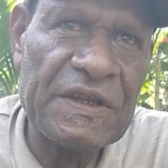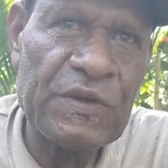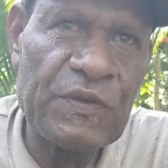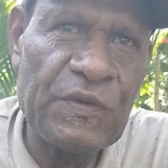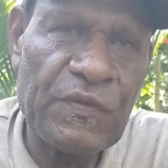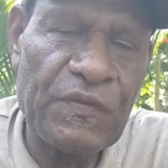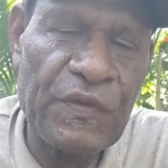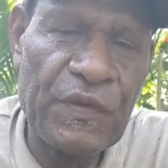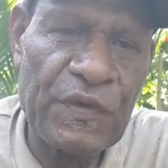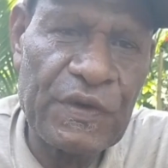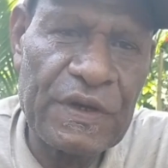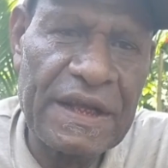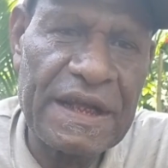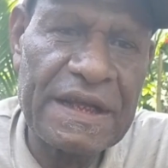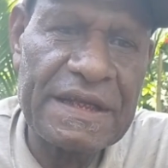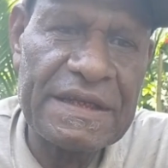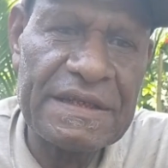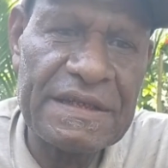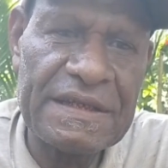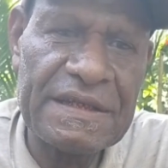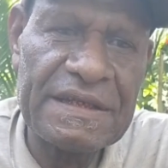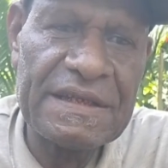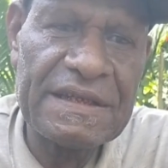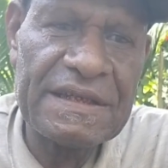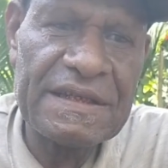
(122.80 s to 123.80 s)
to 4
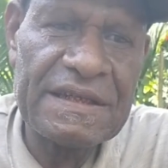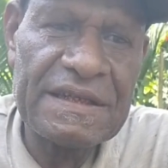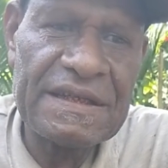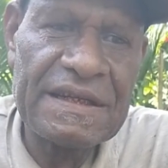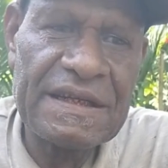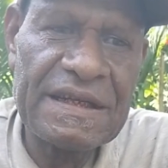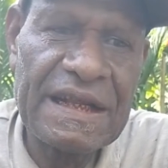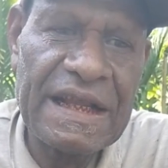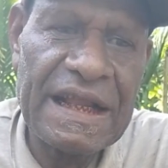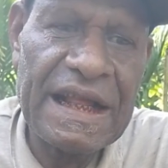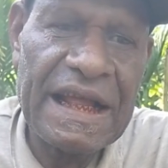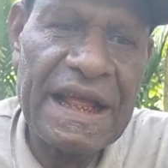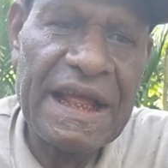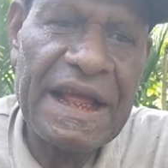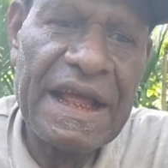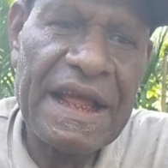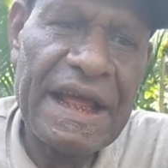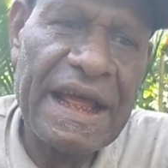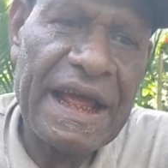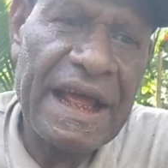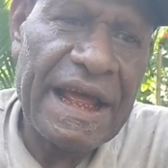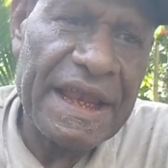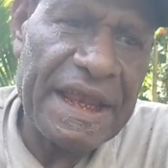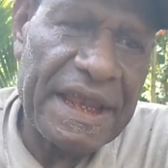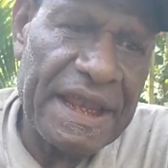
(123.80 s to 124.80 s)
days,
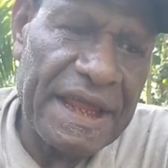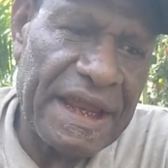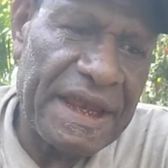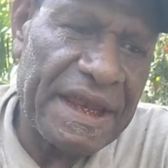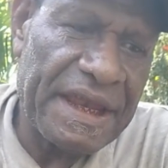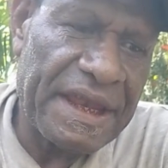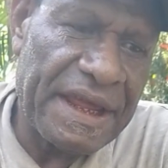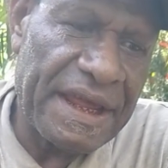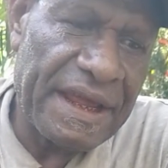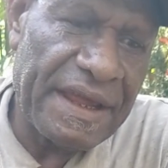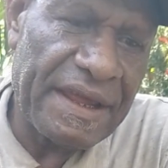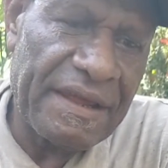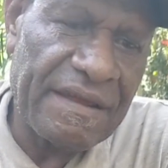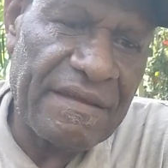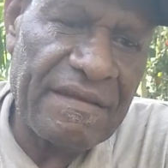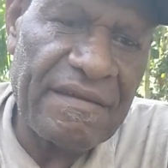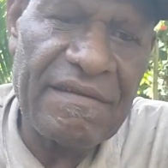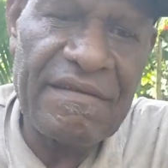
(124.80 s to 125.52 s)
and then they